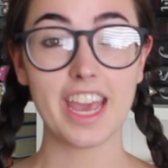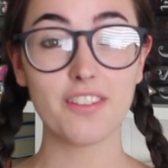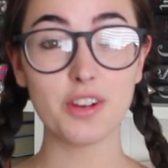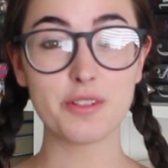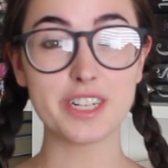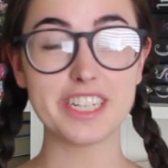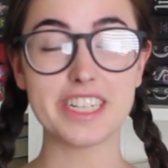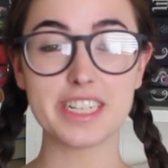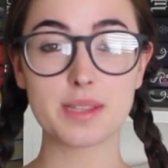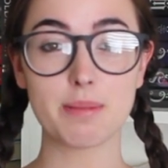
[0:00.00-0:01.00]
everyone,
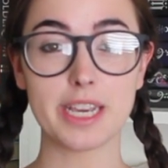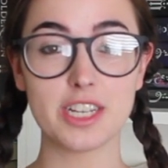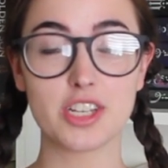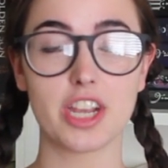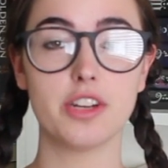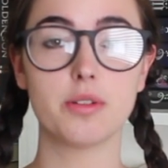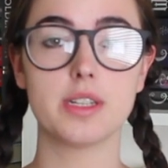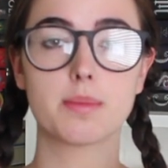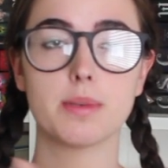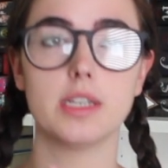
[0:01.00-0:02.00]
it's Paige. I know
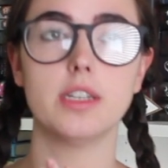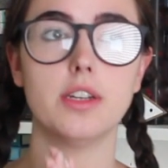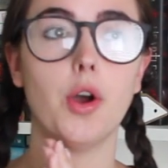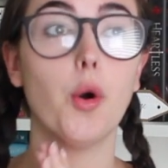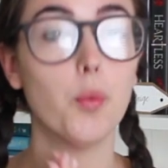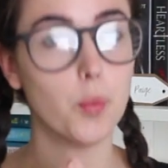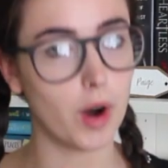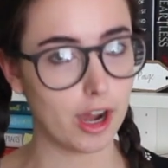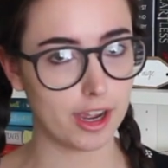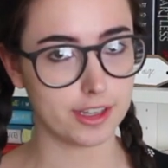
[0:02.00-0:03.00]
it's been a
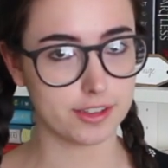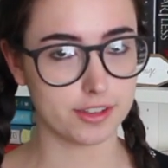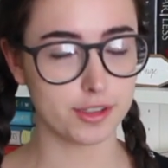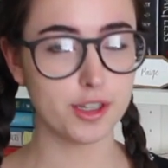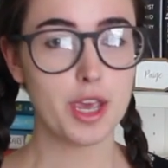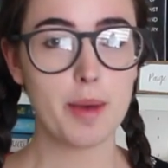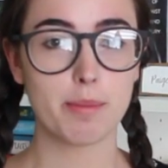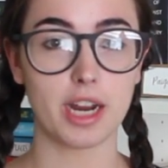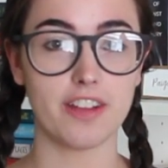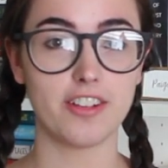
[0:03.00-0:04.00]
while,
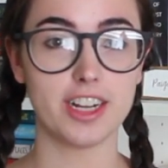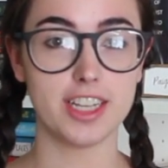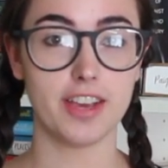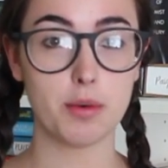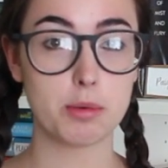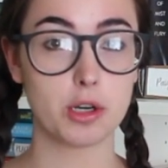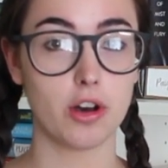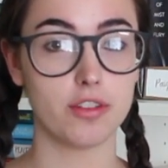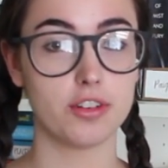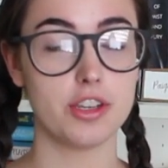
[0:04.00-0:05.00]
but I finally have a book
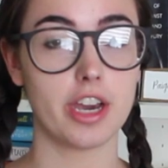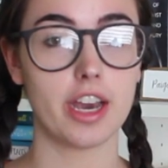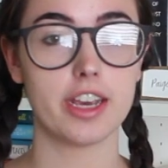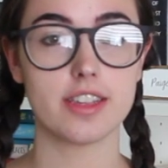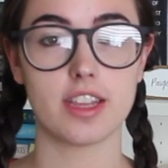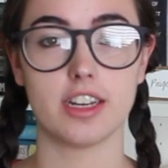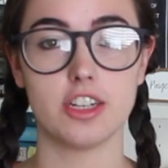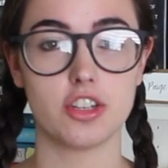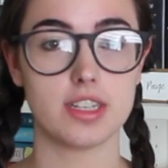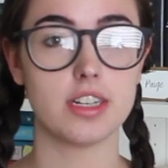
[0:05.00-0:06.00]
haul for you guys and I
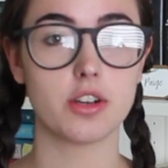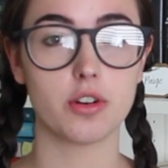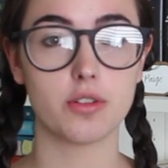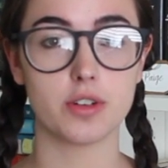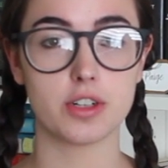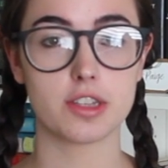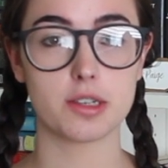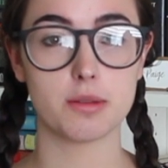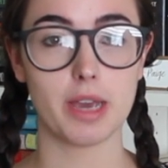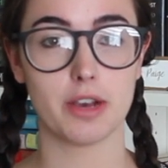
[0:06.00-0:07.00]
just need to go over
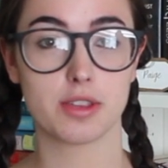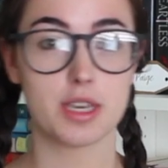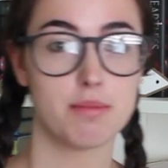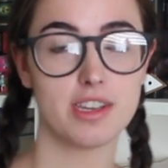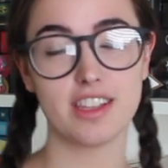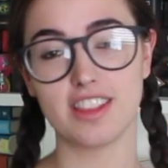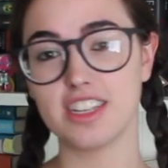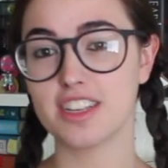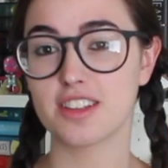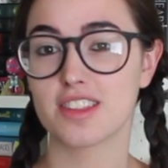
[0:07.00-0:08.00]
some housekeeping
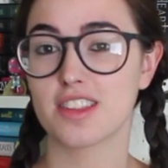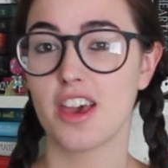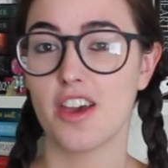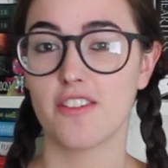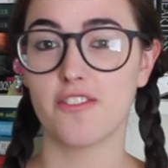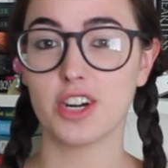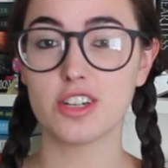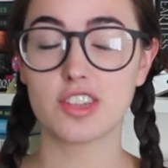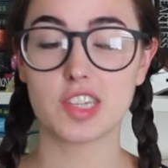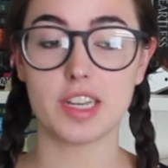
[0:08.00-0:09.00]
things
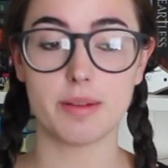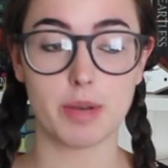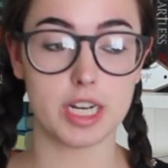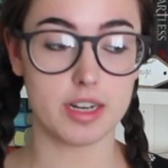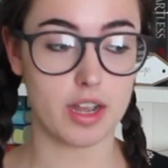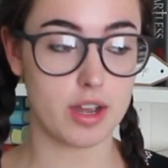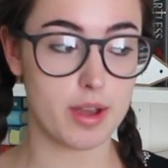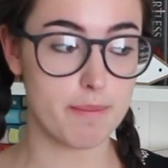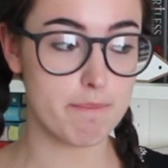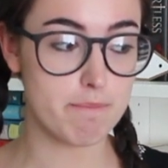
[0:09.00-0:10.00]
first that might
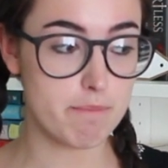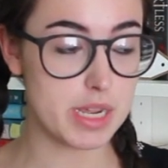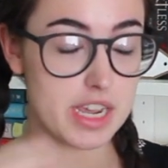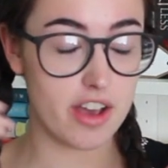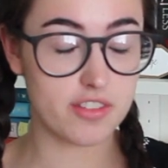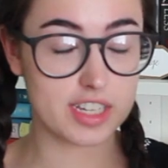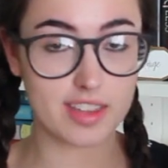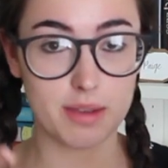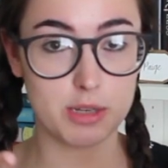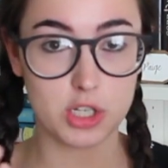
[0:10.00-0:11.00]
um, be of
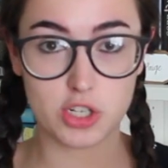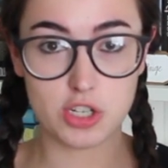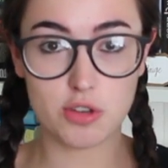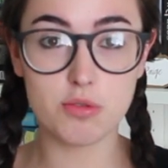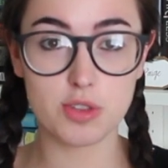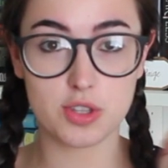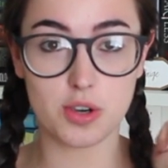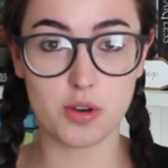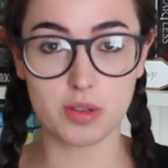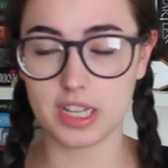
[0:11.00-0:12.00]
excitement to you,
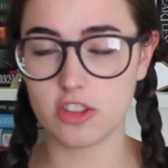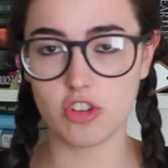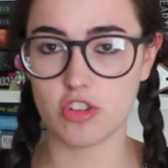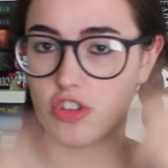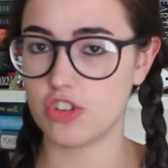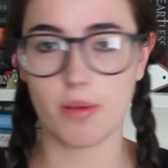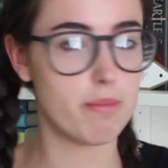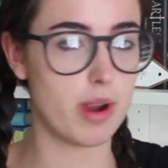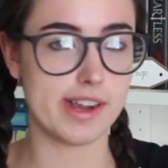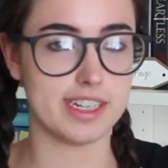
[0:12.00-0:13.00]
so let's just
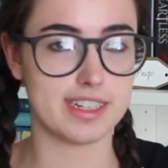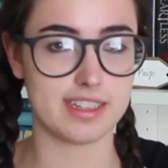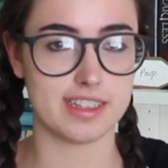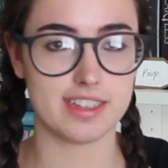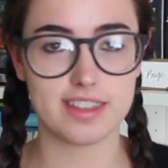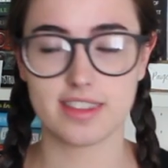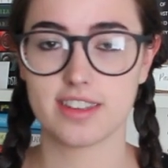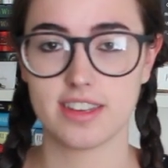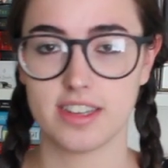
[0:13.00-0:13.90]
jump right into this.